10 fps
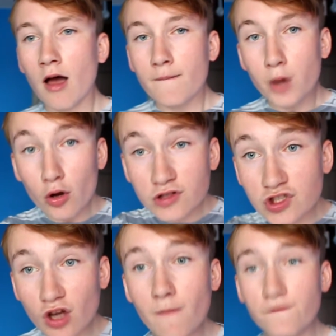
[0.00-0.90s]
puts
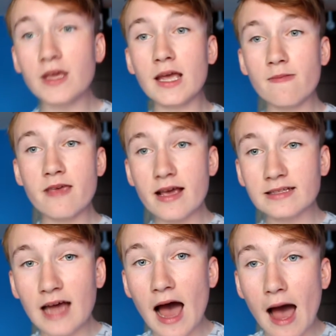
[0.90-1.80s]
something in the
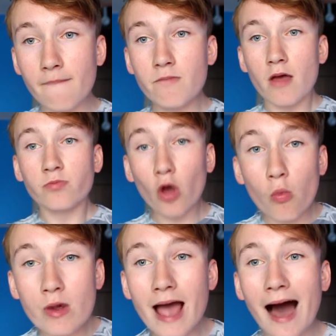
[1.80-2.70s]
exam that
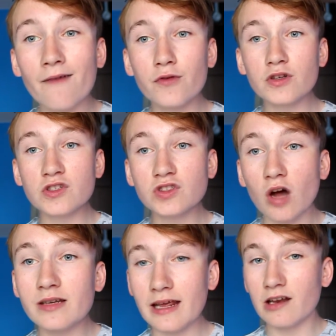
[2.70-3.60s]
we haven't
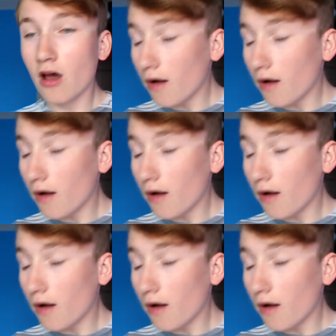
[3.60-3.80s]
studied.